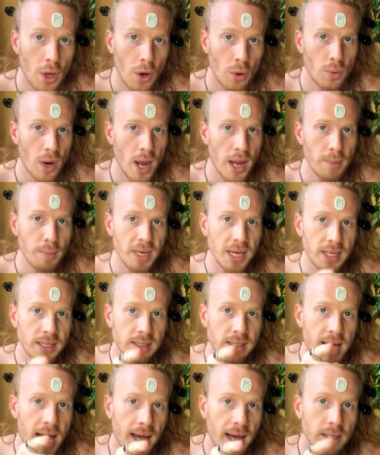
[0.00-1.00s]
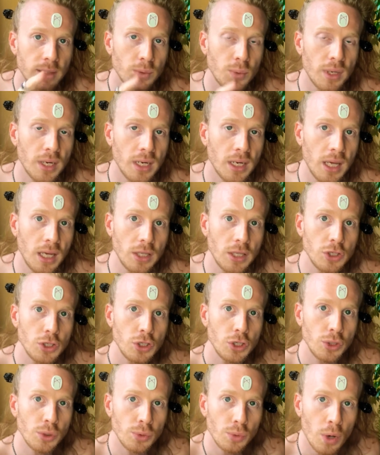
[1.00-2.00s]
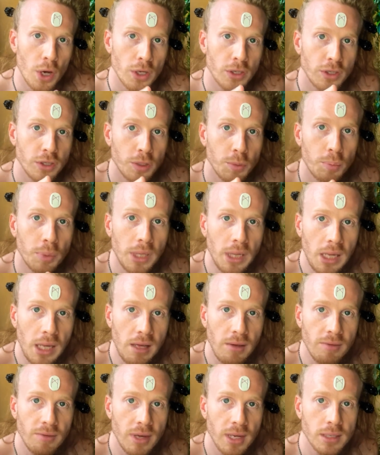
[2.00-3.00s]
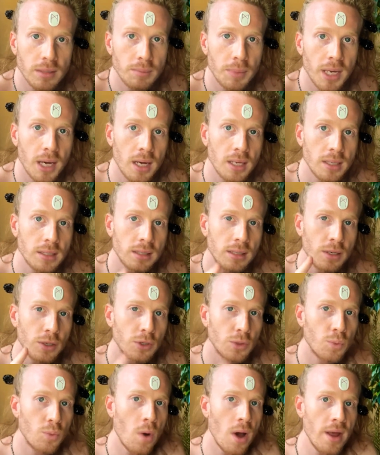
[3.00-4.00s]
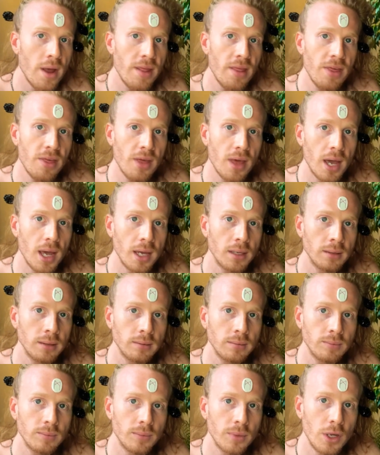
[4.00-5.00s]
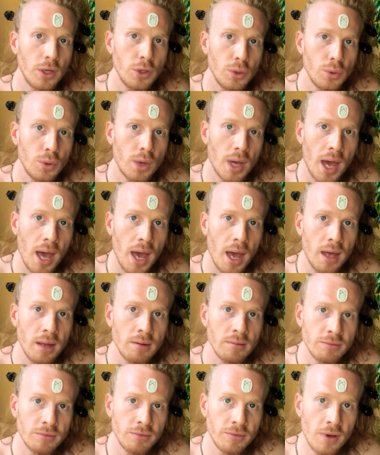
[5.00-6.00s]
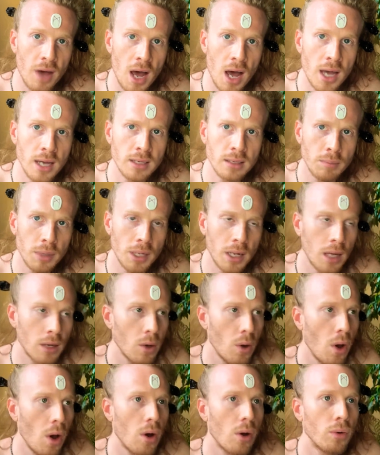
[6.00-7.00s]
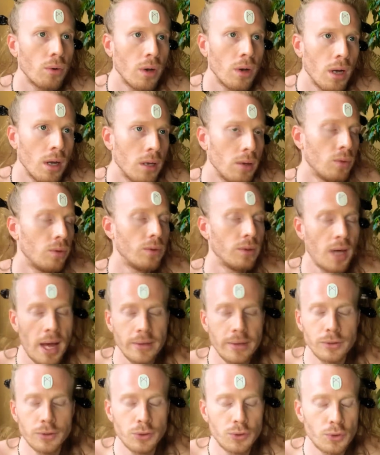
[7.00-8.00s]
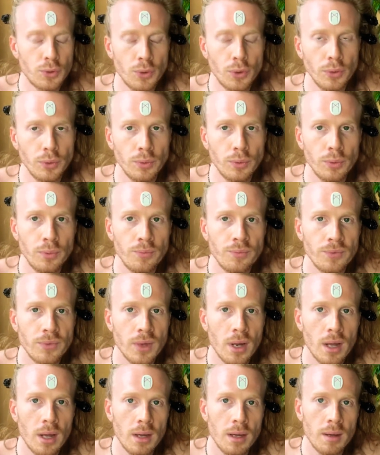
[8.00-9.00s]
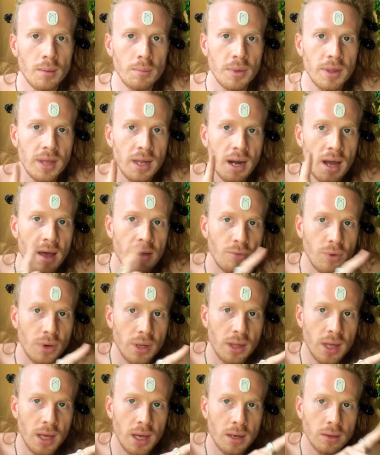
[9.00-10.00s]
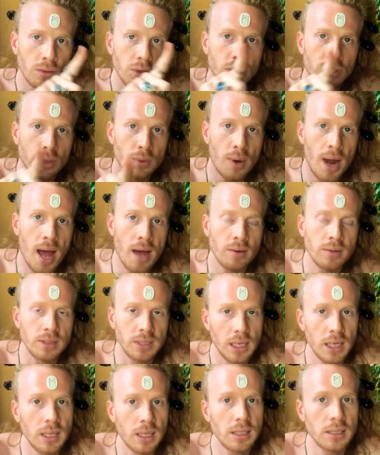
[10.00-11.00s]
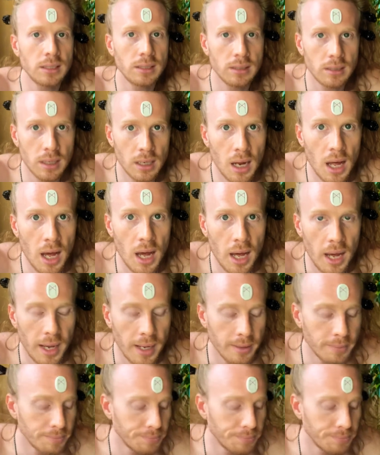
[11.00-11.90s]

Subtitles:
right? Because that's what gets you to believe it, because there's one thing that you can find and be like, oh, well, that's true. But then everything else surrounding it is the lie.